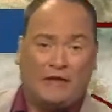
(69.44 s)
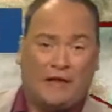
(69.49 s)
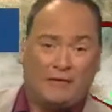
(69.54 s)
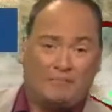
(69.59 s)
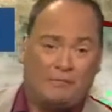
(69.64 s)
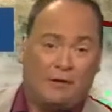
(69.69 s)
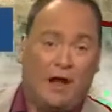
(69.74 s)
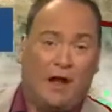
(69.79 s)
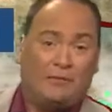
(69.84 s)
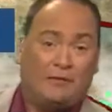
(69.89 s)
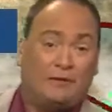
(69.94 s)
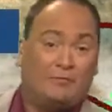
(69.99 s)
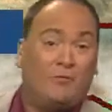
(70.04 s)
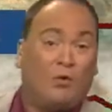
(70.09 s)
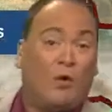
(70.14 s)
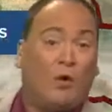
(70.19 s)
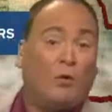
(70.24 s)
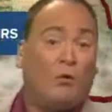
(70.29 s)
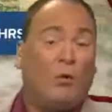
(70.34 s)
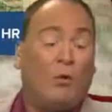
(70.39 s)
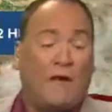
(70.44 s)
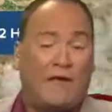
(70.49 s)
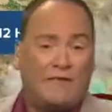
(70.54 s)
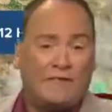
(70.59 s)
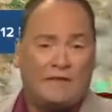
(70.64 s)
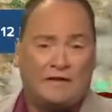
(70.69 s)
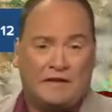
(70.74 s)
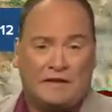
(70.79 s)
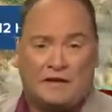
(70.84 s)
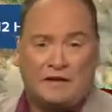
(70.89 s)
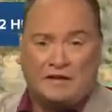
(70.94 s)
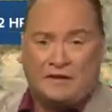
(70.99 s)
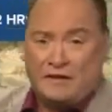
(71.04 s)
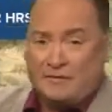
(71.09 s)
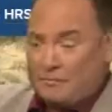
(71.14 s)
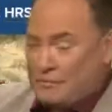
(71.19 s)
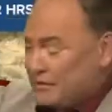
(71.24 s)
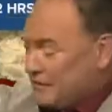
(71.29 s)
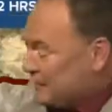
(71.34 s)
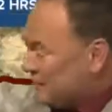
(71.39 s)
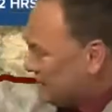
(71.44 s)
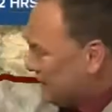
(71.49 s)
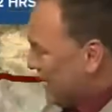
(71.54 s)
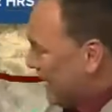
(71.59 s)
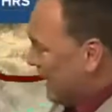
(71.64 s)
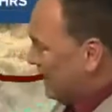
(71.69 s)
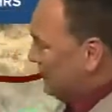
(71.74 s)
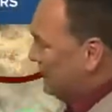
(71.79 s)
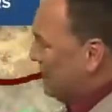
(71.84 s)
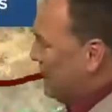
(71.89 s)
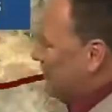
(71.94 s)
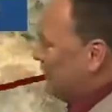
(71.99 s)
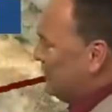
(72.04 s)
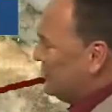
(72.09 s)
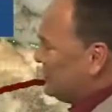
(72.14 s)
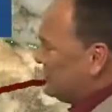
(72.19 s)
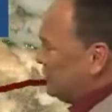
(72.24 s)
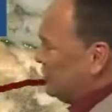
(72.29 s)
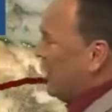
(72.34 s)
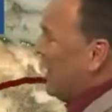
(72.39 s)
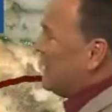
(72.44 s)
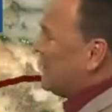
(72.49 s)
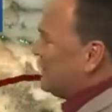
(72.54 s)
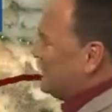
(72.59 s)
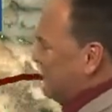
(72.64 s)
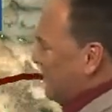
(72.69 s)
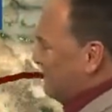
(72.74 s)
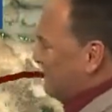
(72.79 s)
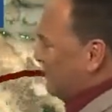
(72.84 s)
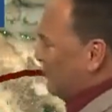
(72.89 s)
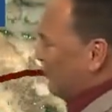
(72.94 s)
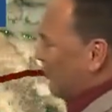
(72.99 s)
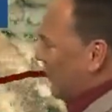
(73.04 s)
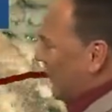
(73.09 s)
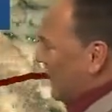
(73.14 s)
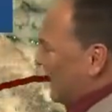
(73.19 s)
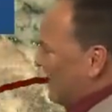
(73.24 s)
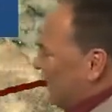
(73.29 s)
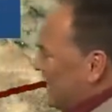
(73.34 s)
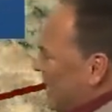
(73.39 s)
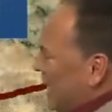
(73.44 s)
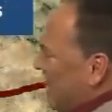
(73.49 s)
that, probably more wind than anything, but it's out there and it's trying to come your way.